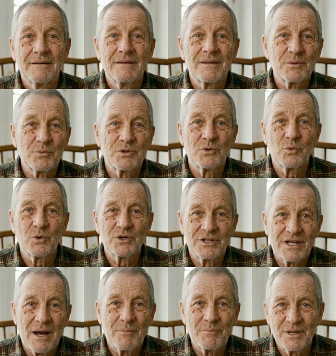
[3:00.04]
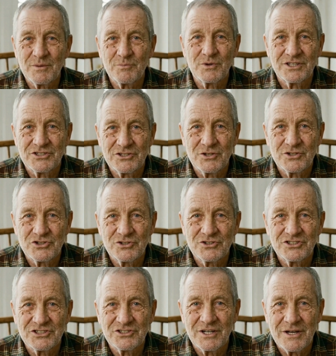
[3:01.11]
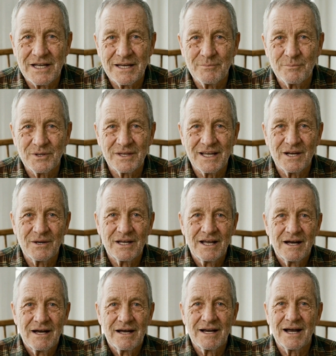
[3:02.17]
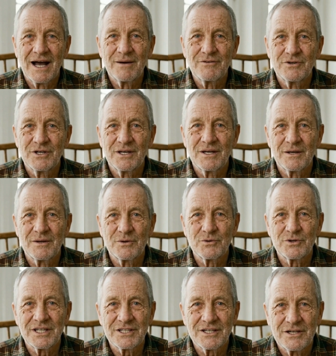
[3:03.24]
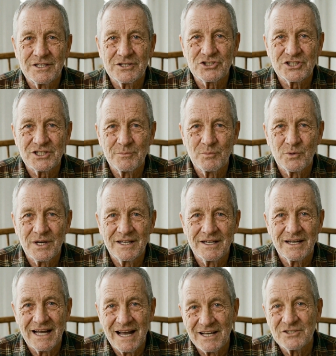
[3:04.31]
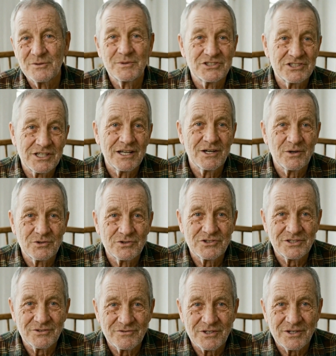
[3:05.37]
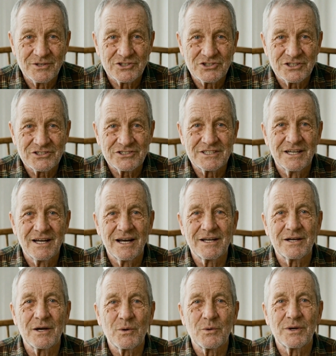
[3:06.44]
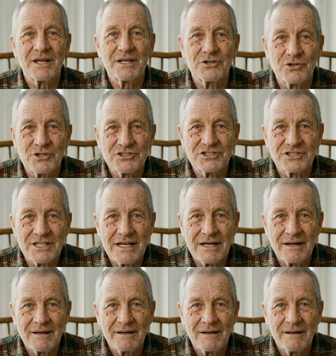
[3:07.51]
It was worked out by researchers studying malaria in Africa who needed a cheap way to catch mosquitoes in villages that had no electricity,